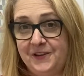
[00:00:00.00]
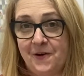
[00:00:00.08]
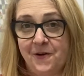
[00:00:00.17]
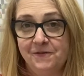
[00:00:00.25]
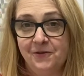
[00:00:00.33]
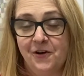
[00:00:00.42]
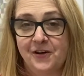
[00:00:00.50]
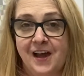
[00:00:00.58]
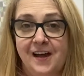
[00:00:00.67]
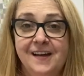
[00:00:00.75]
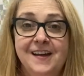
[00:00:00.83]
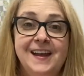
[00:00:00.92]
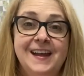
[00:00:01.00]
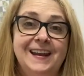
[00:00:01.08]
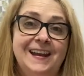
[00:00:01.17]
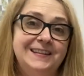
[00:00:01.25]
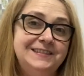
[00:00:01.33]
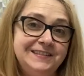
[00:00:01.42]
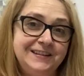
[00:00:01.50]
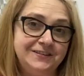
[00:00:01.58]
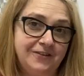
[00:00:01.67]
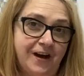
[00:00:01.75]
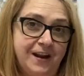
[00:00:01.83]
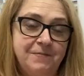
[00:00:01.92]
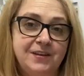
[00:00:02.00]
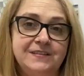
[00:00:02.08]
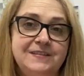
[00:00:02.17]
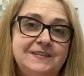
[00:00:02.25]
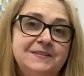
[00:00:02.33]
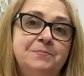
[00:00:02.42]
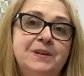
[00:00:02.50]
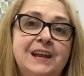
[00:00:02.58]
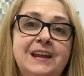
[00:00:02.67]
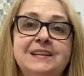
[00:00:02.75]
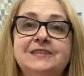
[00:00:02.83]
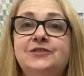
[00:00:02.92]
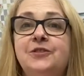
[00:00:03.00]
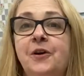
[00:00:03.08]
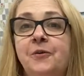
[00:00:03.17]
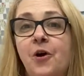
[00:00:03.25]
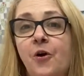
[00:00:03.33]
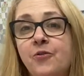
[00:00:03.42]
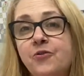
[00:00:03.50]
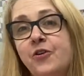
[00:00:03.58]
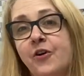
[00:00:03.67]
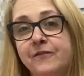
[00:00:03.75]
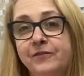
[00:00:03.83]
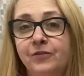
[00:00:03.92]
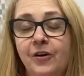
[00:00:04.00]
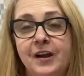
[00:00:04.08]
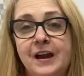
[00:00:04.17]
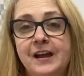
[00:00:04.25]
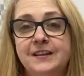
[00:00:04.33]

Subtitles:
overlocker. Now this is exciting because this is Bernina's own overlocker.